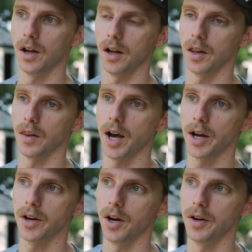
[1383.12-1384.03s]
a
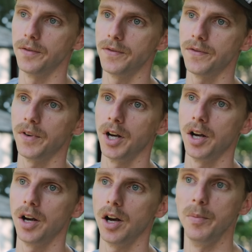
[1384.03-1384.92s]
lot of
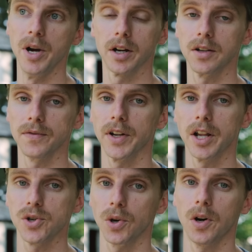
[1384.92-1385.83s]
American
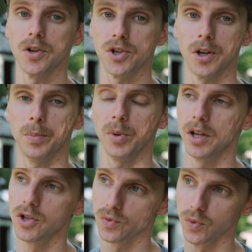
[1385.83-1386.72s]
financial hardship
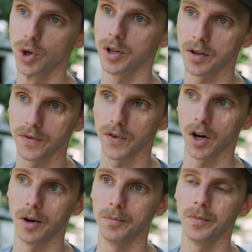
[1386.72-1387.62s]
is rooted
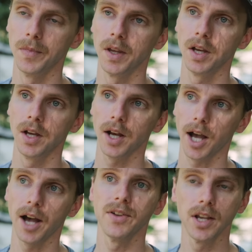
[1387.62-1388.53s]
from
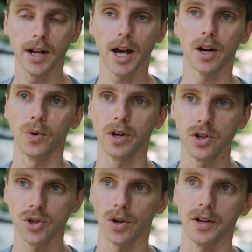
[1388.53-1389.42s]
having inadequate
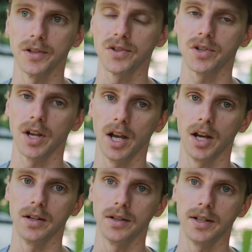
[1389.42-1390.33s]
insurance
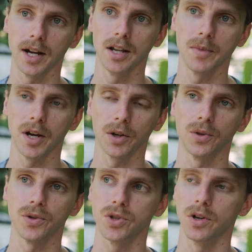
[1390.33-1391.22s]
and getting
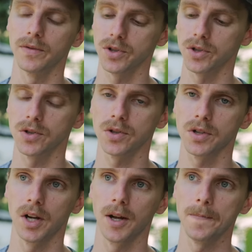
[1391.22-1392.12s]
medical
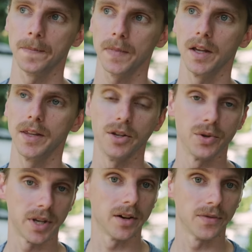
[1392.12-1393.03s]
services that you
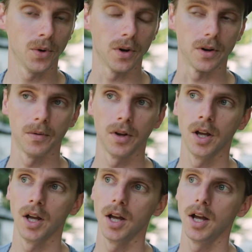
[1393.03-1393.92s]
can't afford.
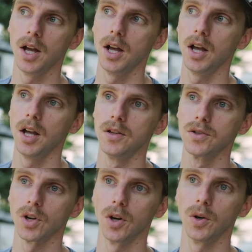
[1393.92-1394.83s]

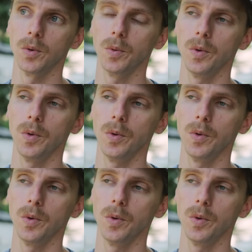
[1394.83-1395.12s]
So